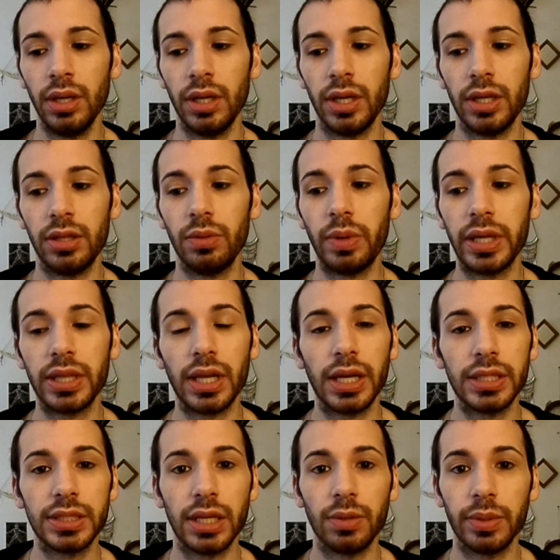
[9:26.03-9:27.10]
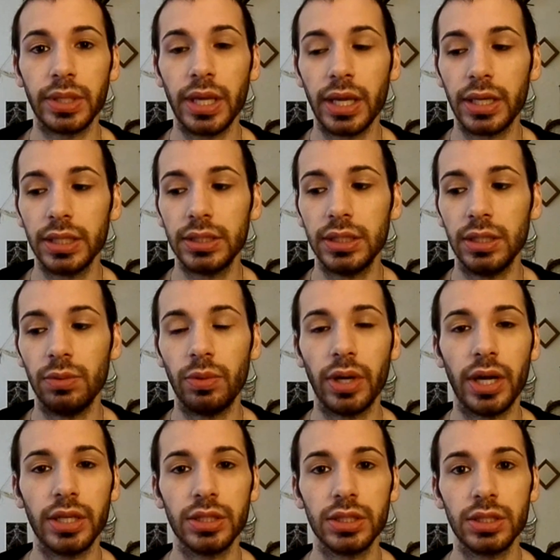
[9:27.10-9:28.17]
in the way that I said with Hecate, where
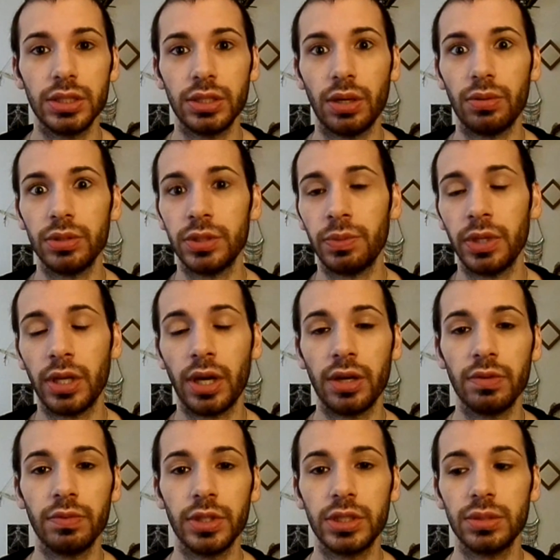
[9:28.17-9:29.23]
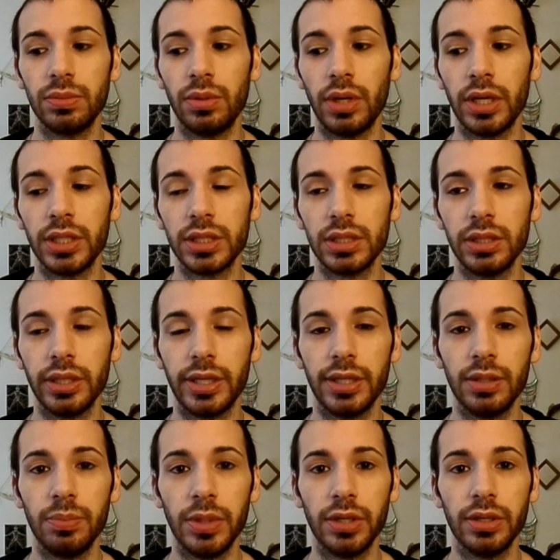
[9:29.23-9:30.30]
I just don't do any kind of ritual, I just look in the
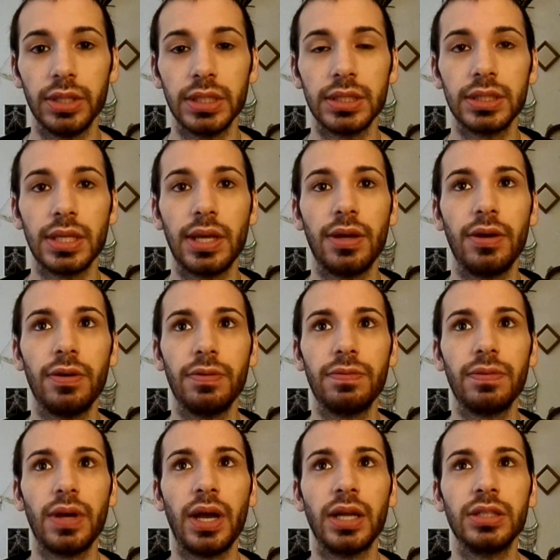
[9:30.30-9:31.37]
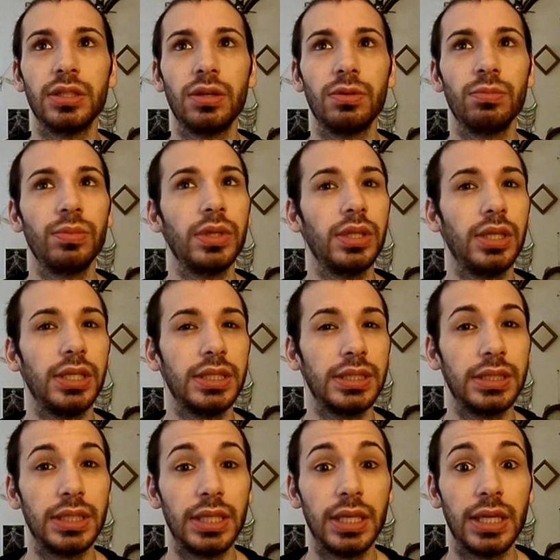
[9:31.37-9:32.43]
mirror itself, I don't really
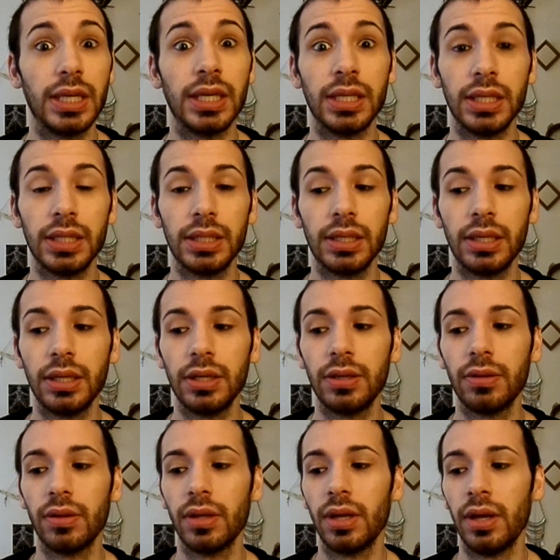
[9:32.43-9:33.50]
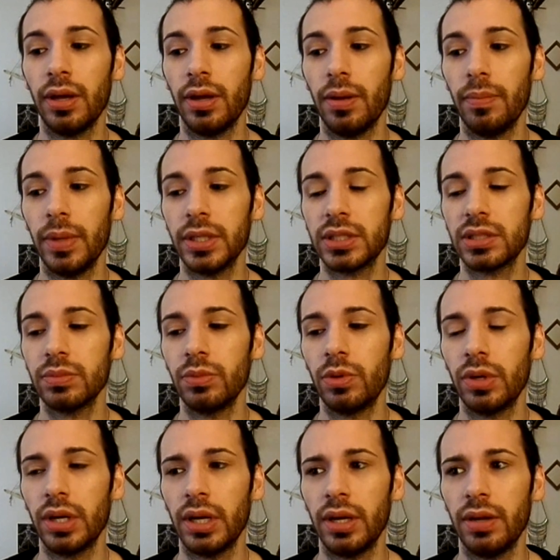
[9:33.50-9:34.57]
see anything. It's
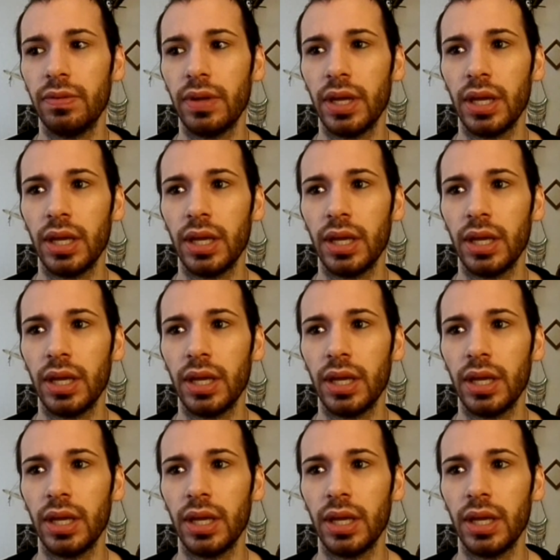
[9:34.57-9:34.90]
more of